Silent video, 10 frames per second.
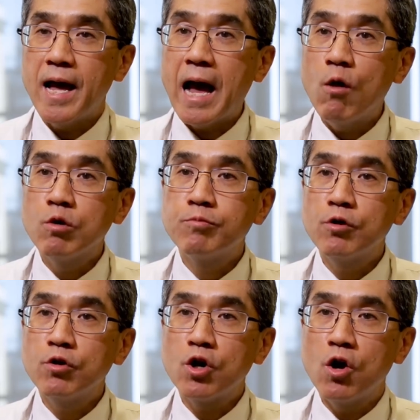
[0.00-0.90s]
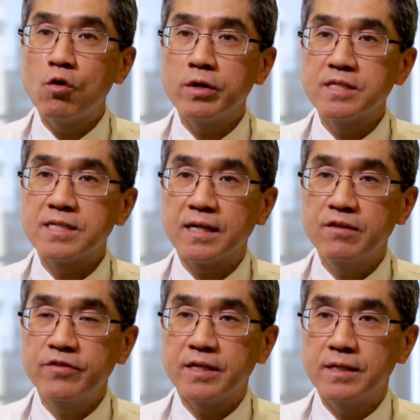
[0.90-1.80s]
Our protocol is
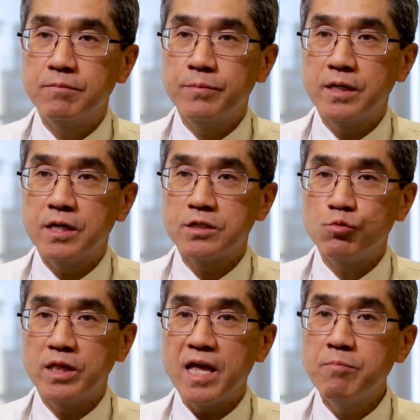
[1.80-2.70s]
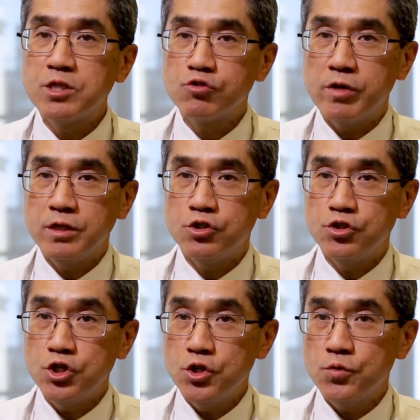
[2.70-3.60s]
significant because we demonstrate to
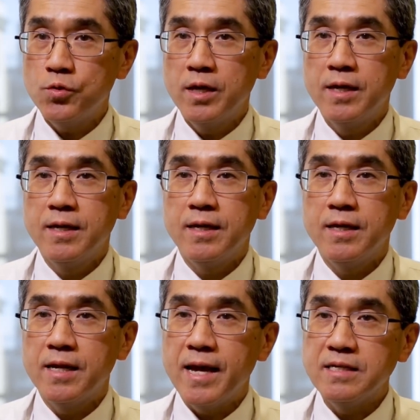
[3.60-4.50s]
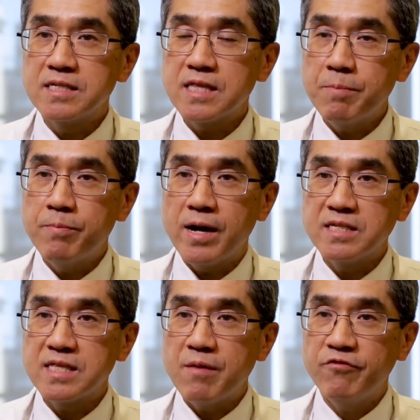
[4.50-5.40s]
you in a step by
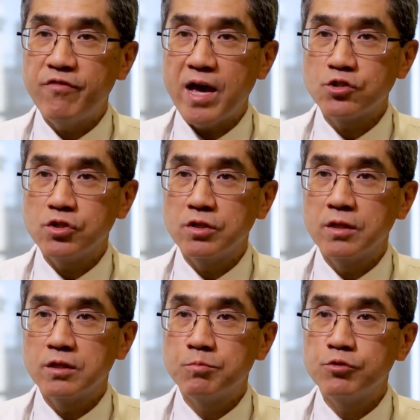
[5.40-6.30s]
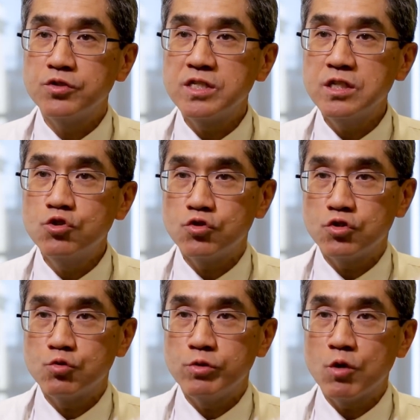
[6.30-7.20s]
step fashion the
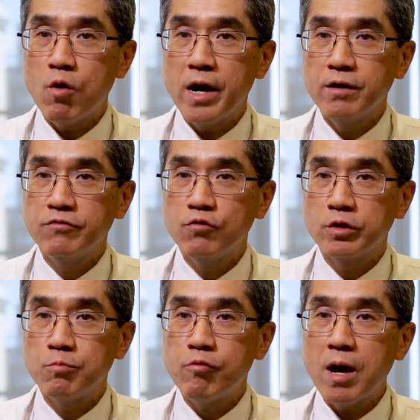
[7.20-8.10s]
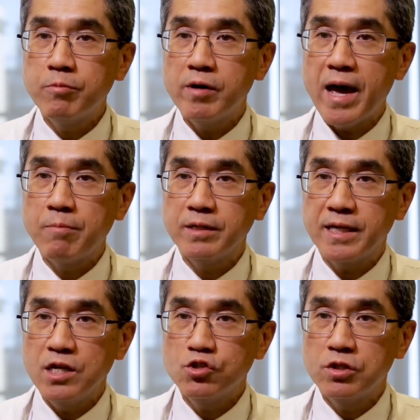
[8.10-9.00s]
procedures required for the proper
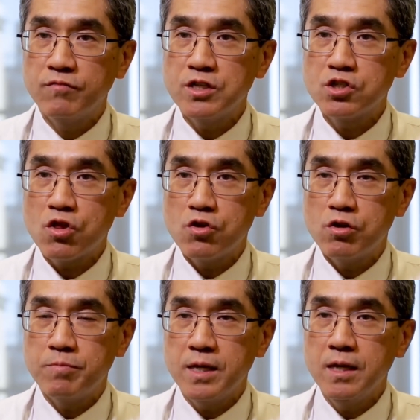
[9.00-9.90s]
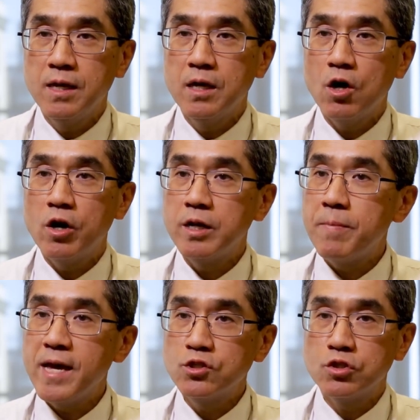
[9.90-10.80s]
application of this therapy on a
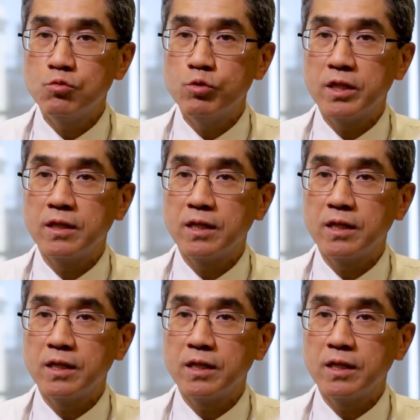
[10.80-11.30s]
patient with